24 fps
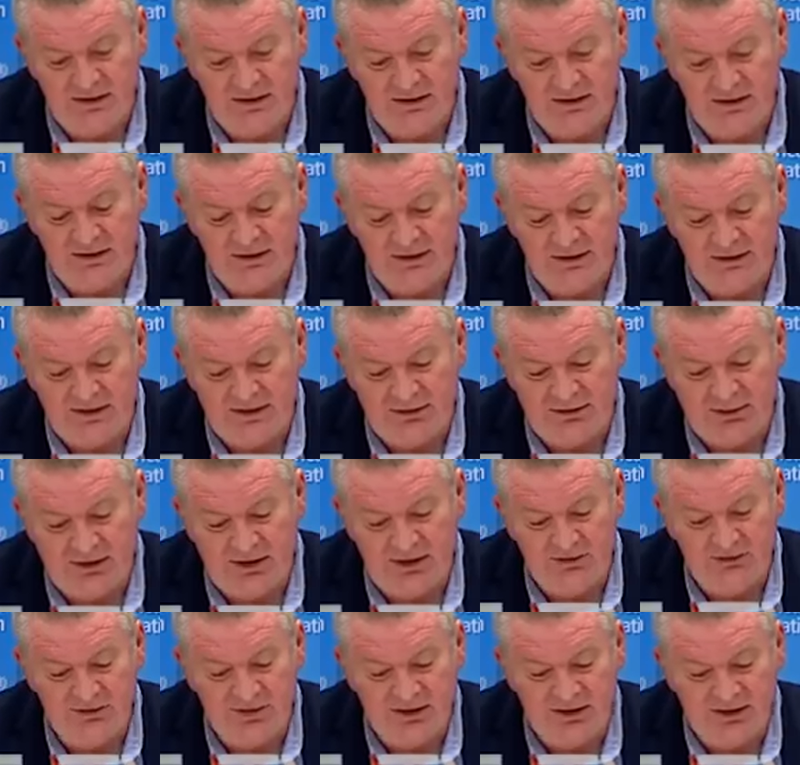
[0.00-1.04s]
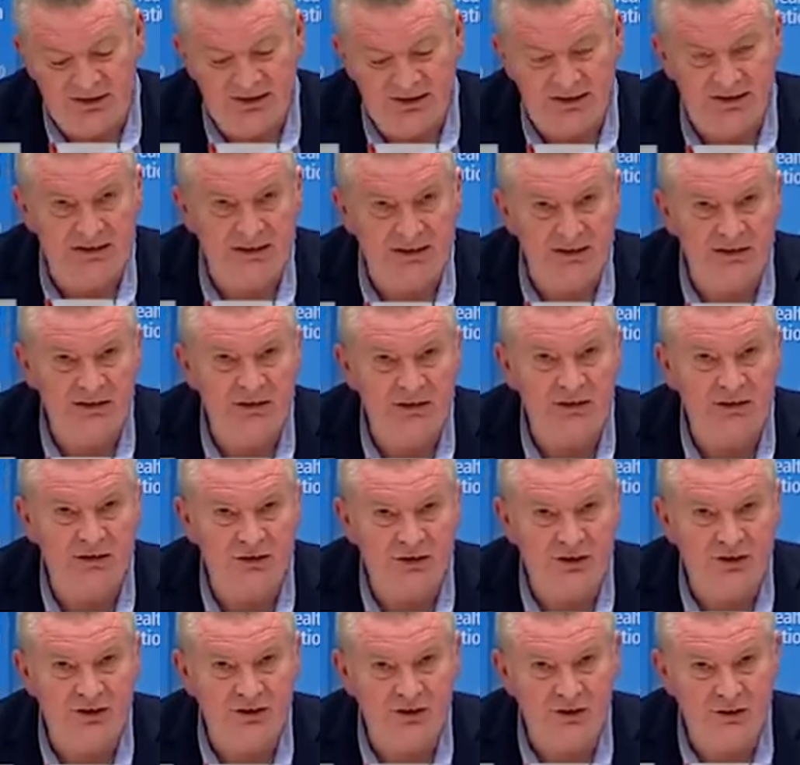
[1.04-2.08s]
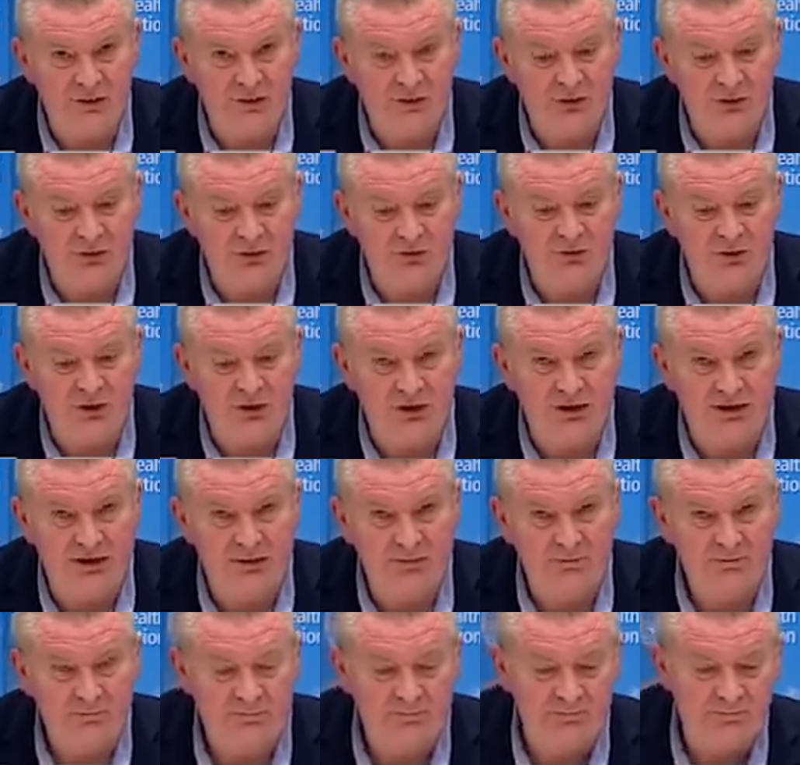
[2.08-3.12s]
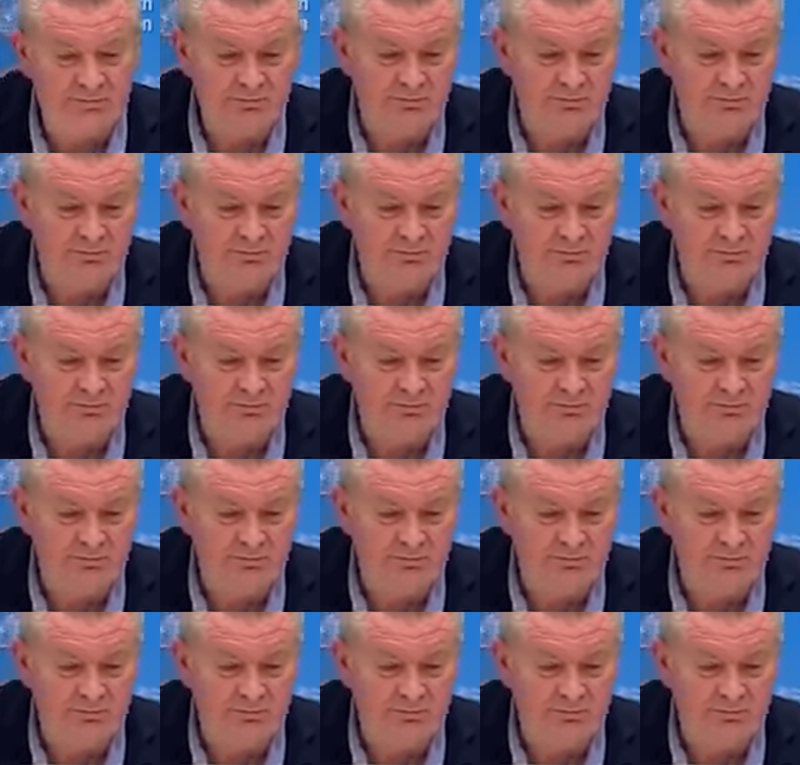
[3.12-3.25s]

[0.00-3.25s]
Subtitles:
the spread of the disease and to treat those who fall ill.